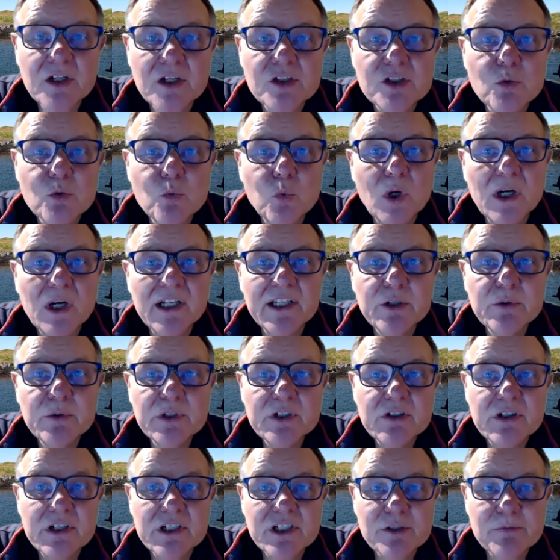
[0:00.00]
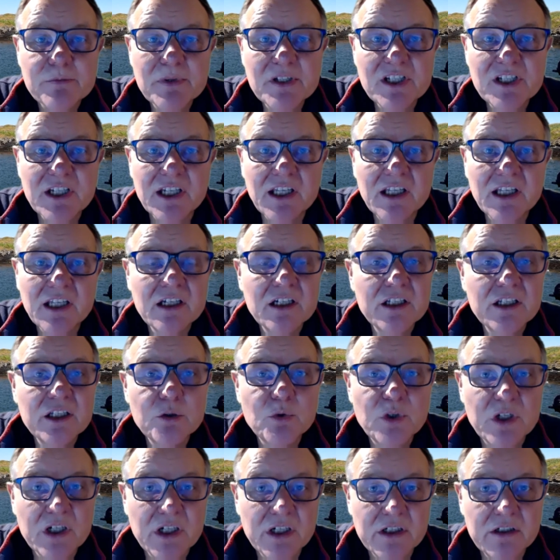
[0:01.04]
So while you are transmitting, you
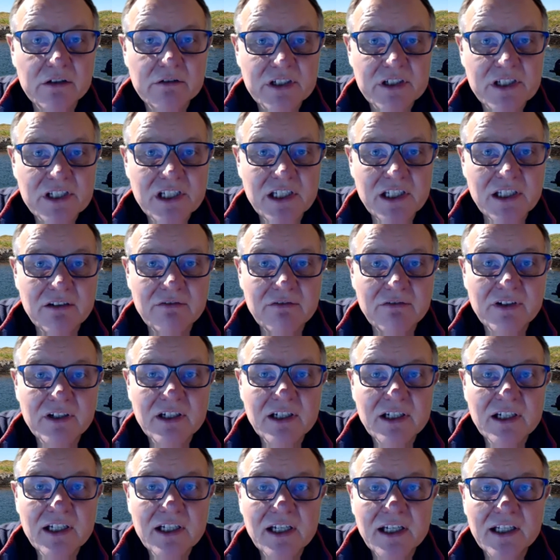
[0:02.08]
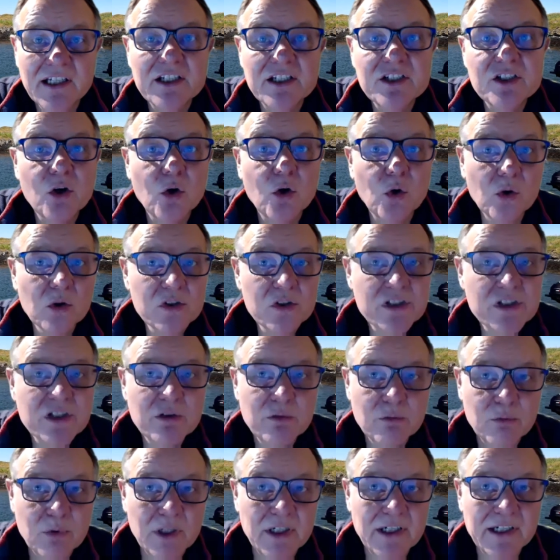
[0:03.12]
can't receive. It is also
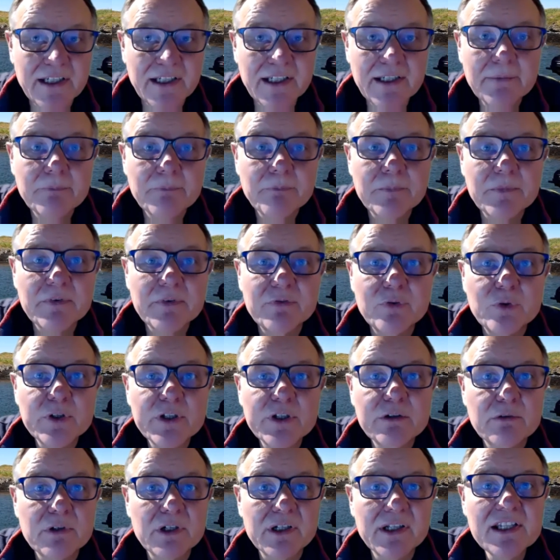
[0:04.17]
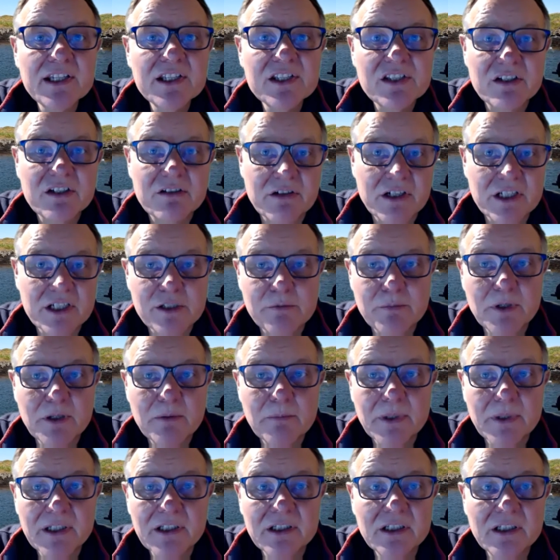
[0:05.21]
why, before you release the transmit
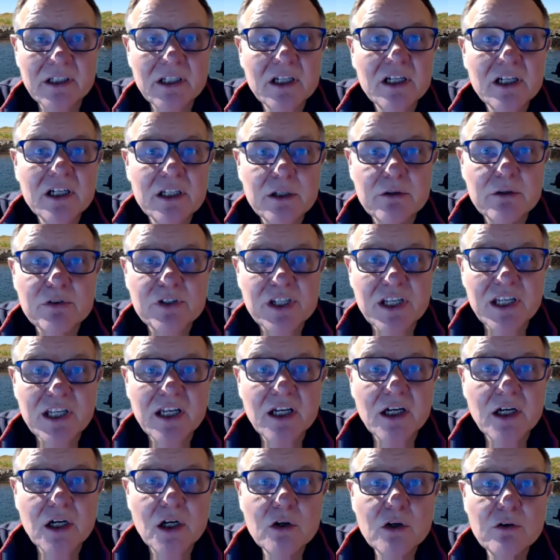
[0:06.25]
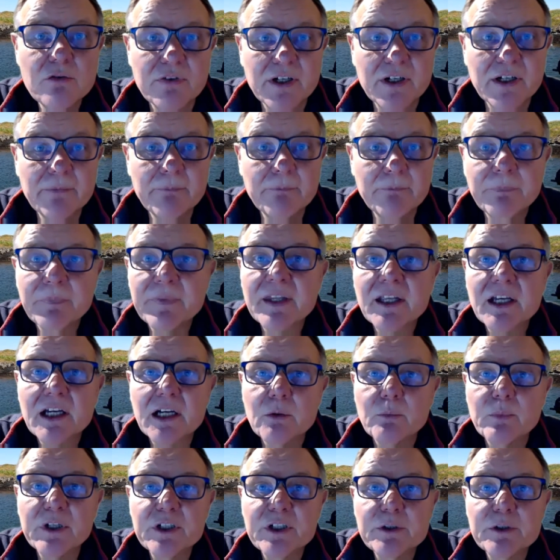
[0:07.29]
button, you say over,
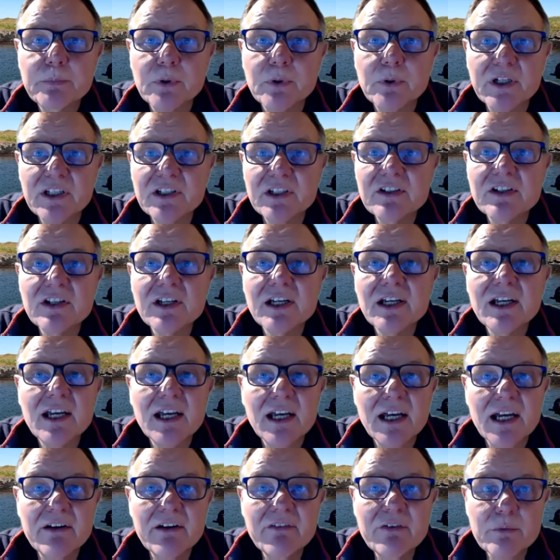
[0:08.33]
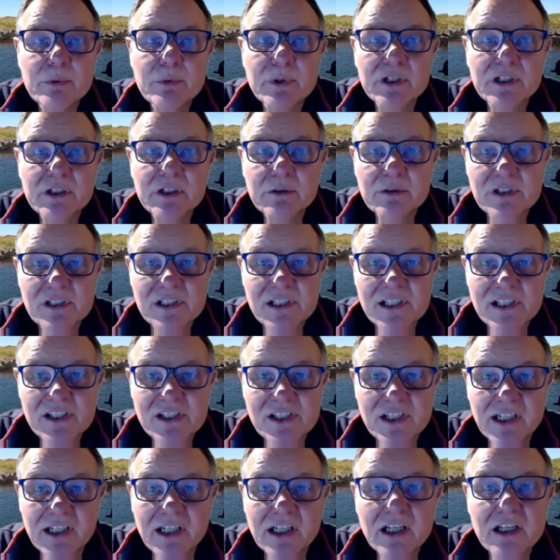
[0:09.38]
at which point everyone who is
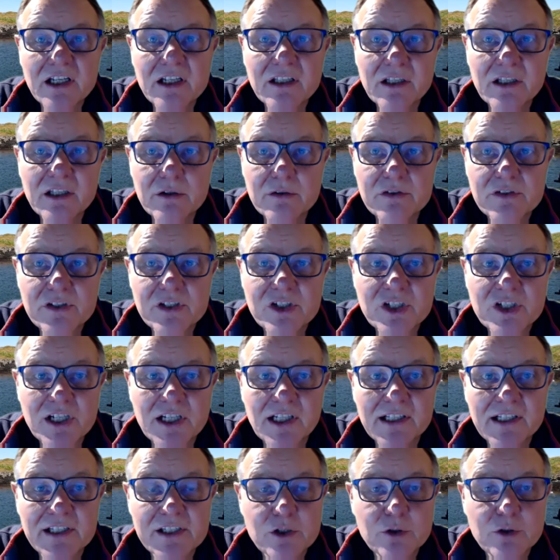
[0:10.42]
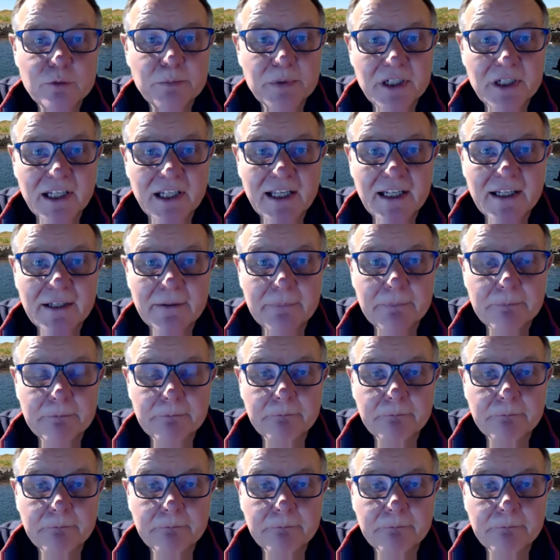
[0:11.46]
listening knows the channel is open again.